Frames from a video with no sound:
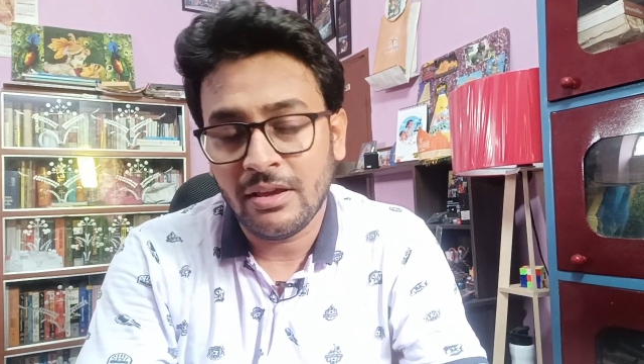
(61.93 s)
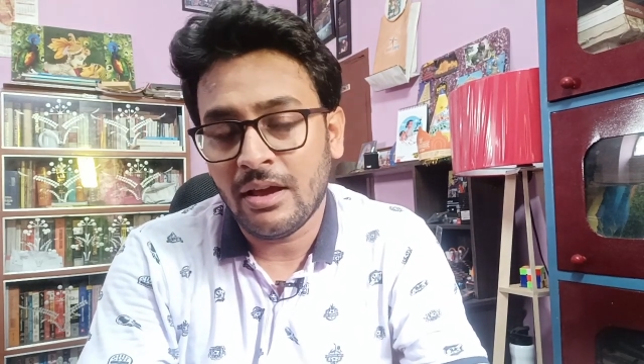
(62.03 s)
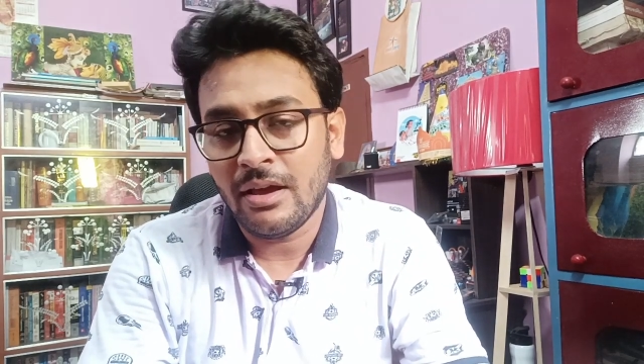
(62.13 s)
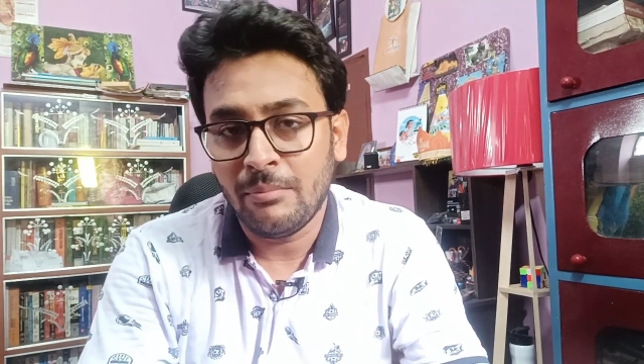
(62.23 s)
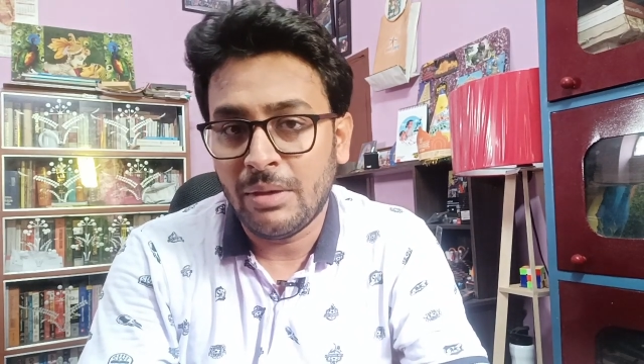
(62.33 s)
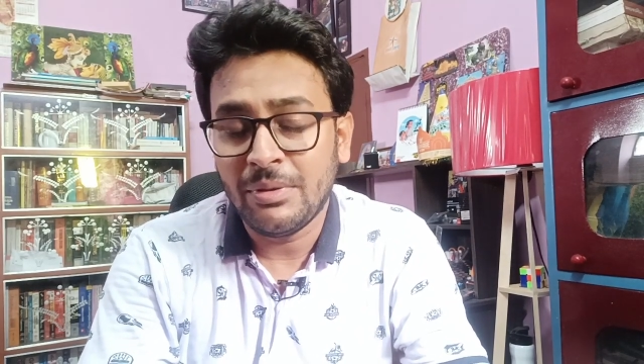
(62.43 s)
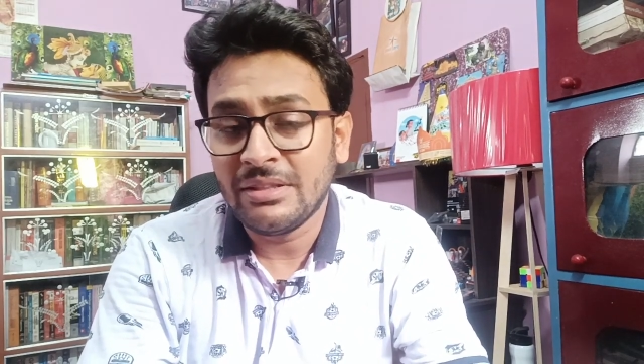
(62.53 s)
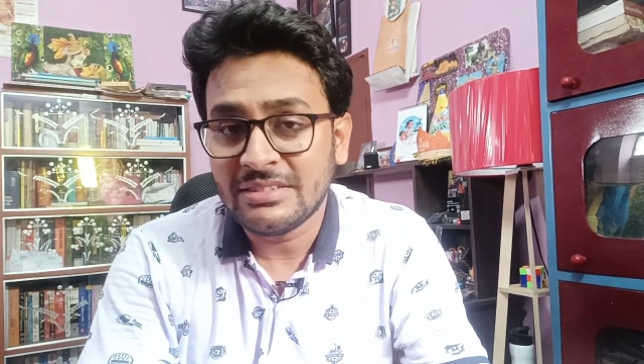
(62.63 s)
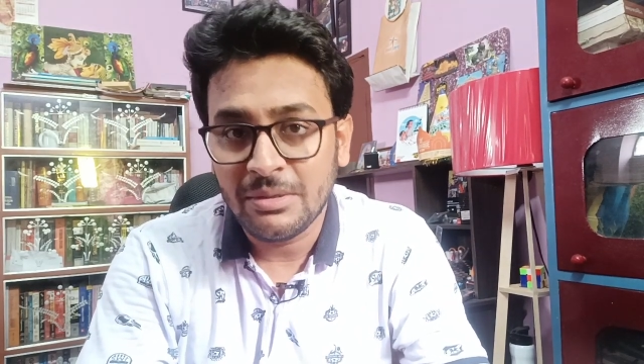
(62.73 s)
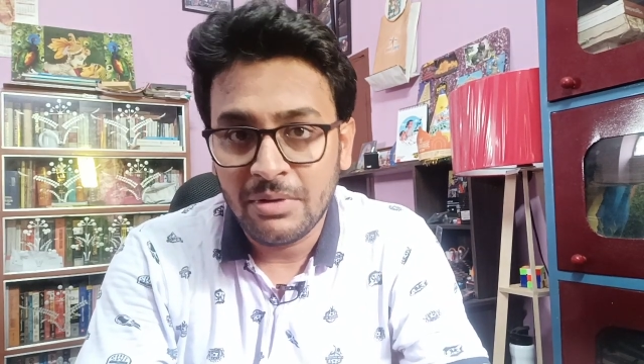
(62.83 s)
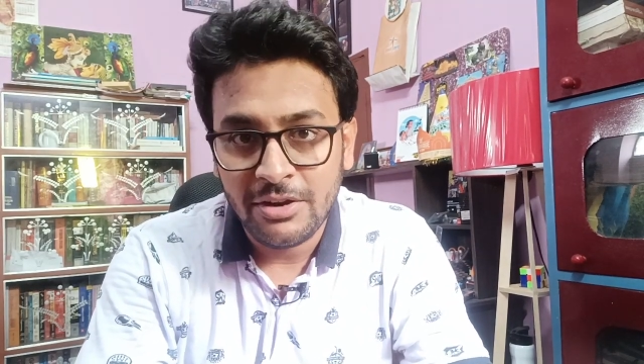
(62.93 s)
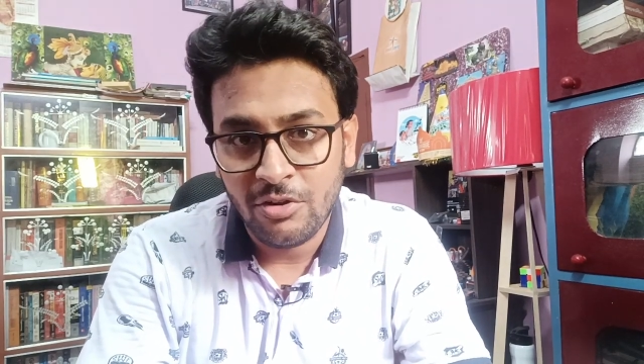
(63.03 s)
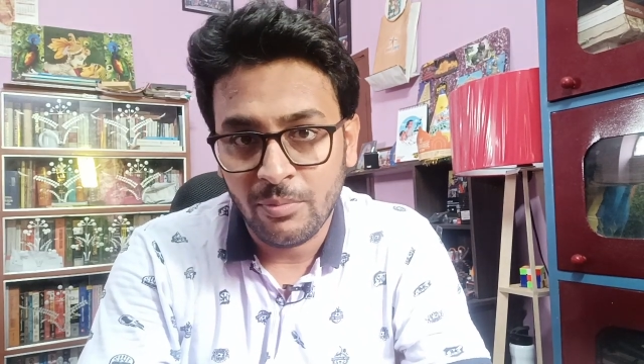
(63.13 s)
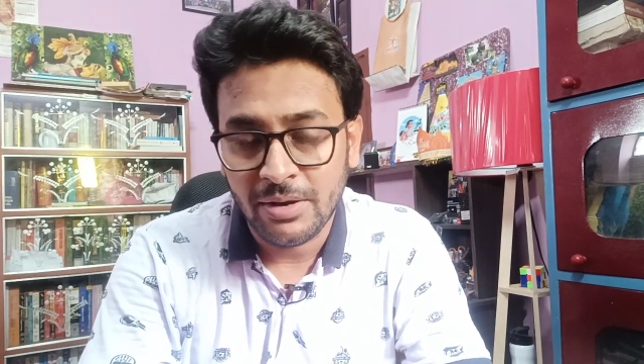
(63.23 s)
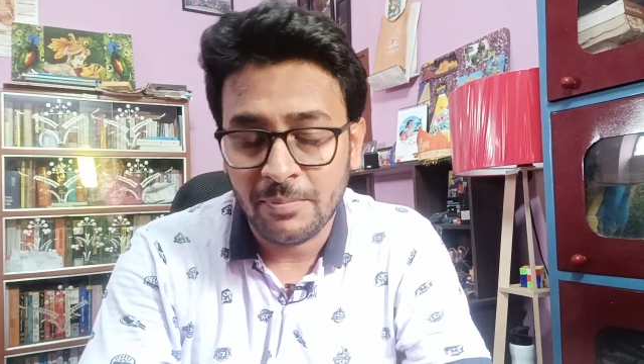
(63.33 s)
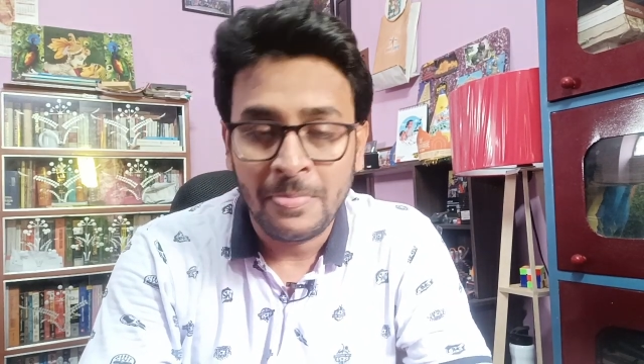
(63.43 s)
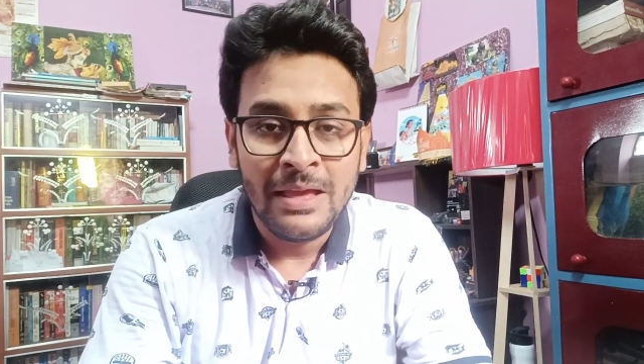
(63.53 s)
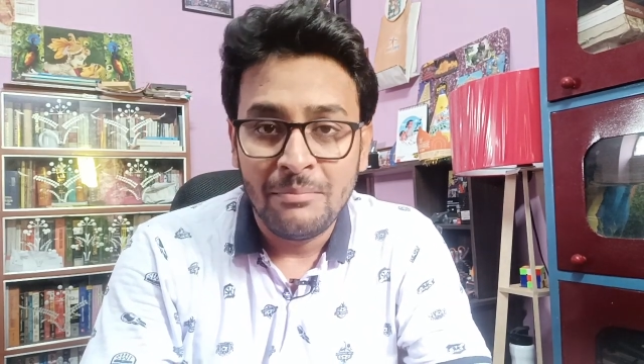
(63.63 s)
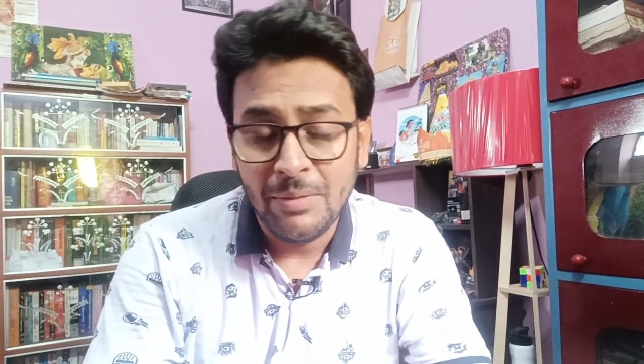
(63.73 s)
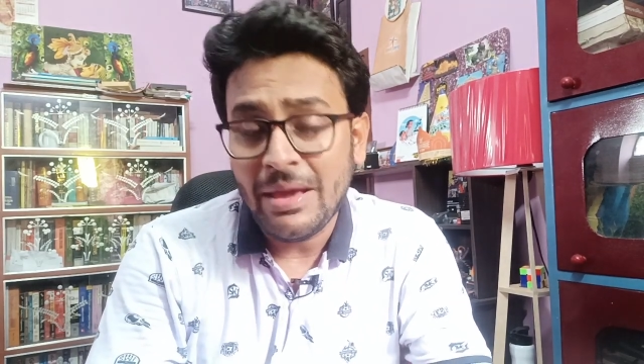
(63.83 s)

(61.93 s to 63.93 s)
uh, maybe in the similar domain. Maybe